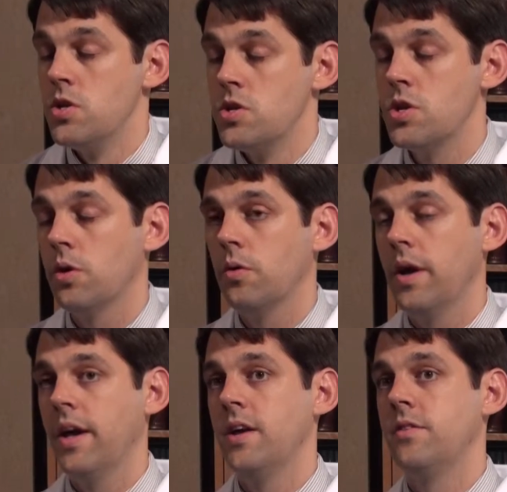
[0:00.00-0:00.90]
So
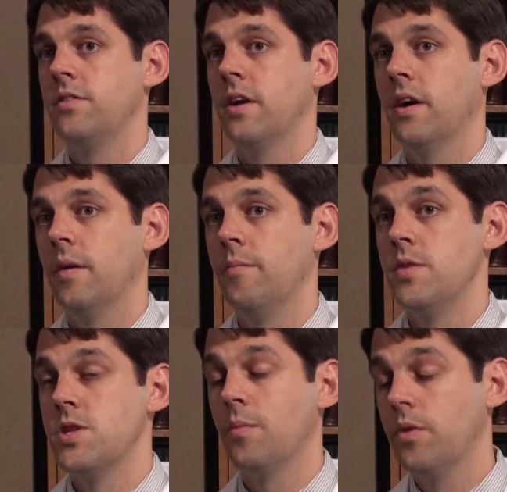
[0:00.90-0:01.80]
as
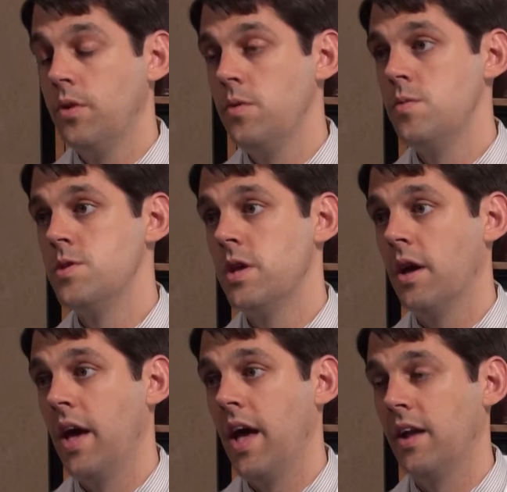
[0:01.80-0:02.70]
someone who's
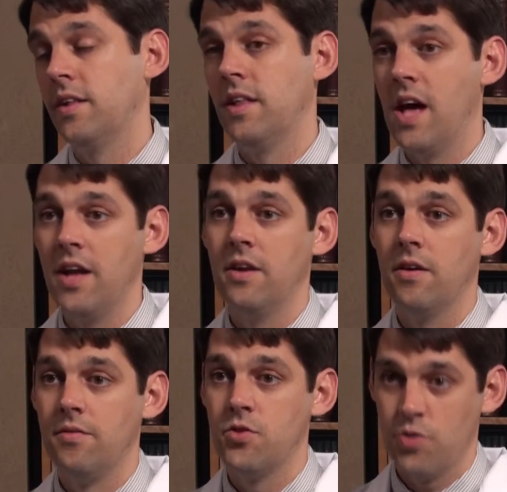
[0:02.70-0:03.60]
had a lot
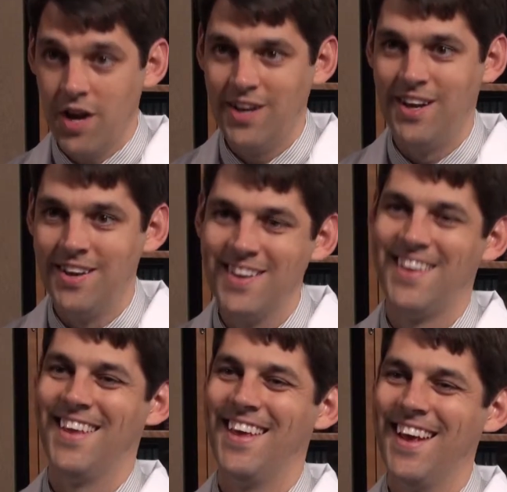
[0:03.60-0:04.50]
of training,
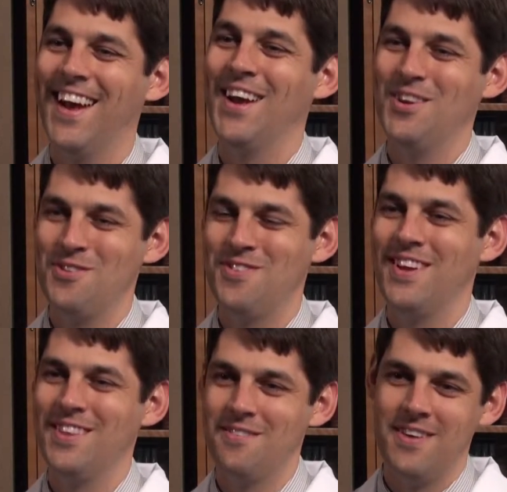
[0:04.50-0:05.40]
I
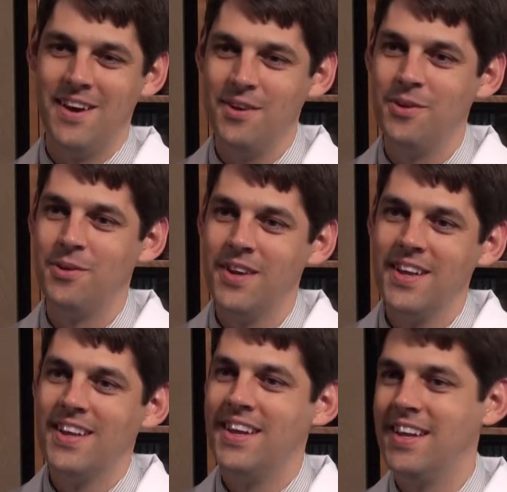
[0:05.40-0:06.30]
understand the value
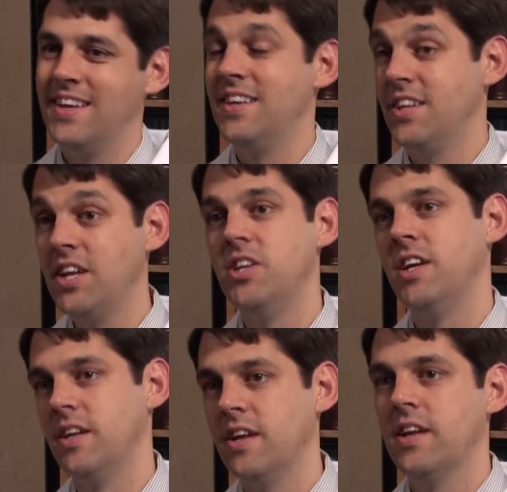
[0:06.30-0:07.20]
in teaching